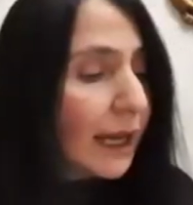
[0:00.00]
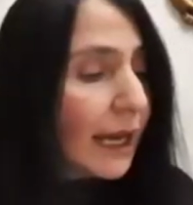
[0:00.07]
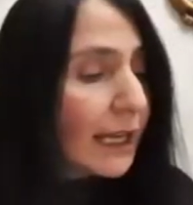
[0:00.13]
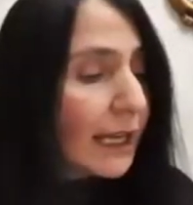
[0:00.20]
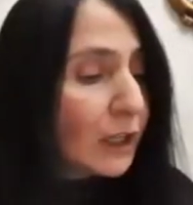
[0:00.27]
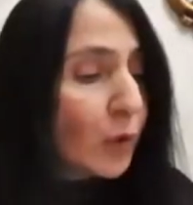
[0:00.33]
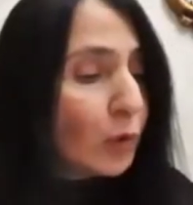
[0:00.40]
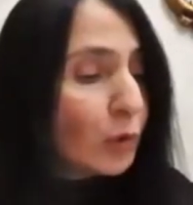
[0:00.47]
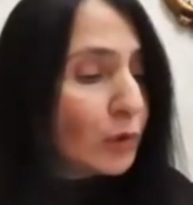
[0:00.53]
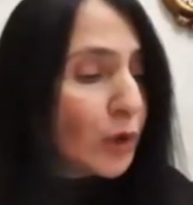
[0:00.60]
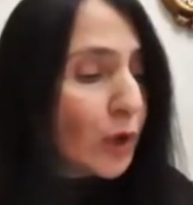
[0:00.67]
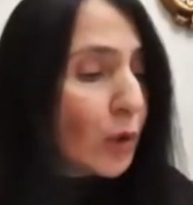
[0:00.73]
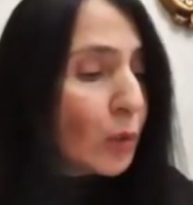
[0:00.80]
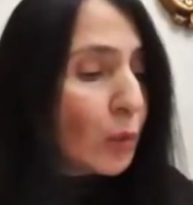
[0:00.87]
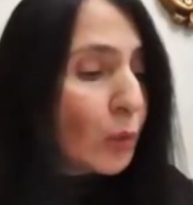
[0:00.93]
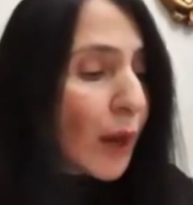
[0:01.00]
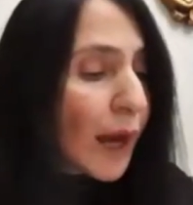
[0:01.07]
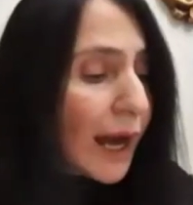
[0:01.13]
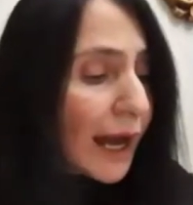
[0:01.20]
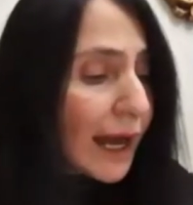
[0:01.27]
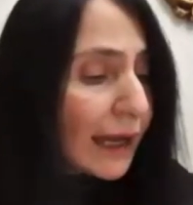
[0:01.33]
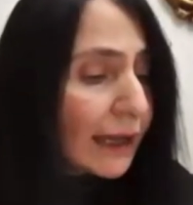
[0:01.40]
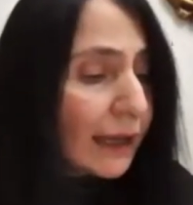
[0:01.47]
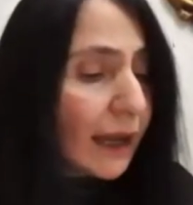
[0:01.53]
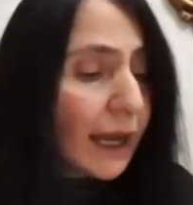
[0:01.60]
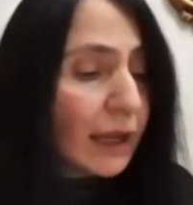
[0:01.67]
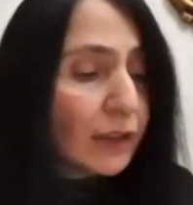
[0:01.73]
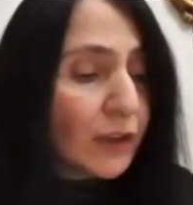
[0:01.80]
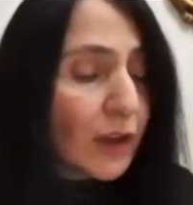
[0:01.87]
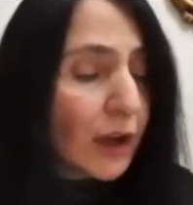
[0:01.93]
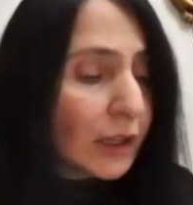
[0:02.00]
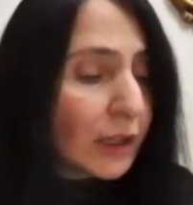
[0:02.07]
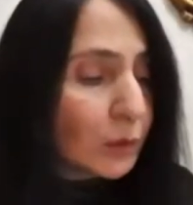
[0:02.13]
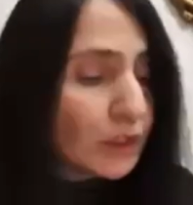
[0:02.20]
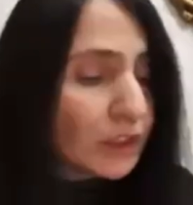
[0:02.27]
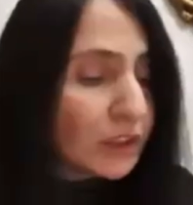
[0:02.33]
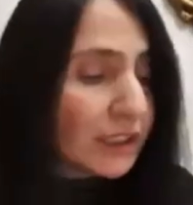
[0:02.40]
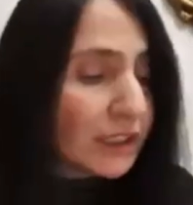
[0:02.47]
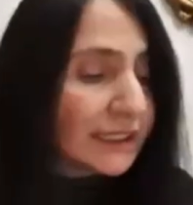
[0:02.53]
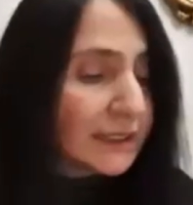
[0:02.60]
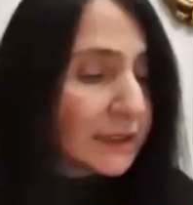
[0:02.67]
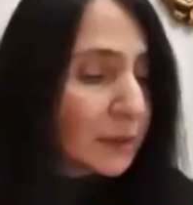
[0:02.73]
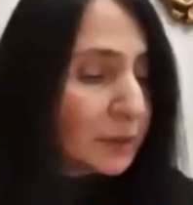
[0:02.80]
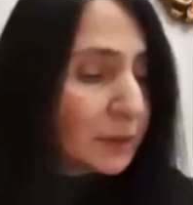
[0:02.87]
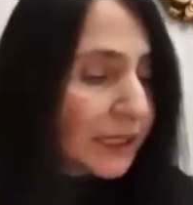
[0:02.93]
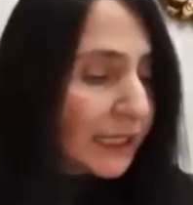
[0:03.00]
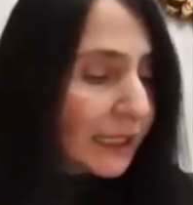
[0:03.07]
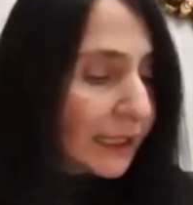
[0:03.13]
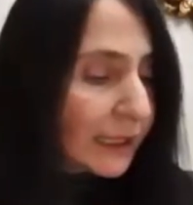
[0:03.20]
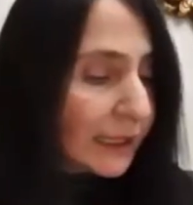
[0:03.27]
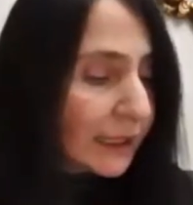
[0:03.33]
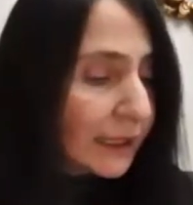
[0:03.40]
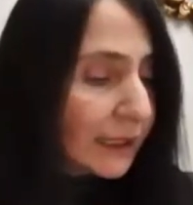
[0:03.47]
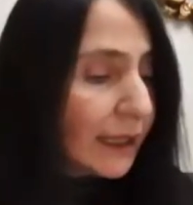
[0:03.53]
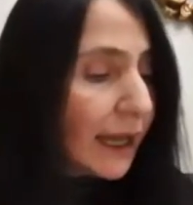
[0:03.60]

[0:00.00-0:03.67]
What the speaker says: I don't know why I thought it was just a beginning.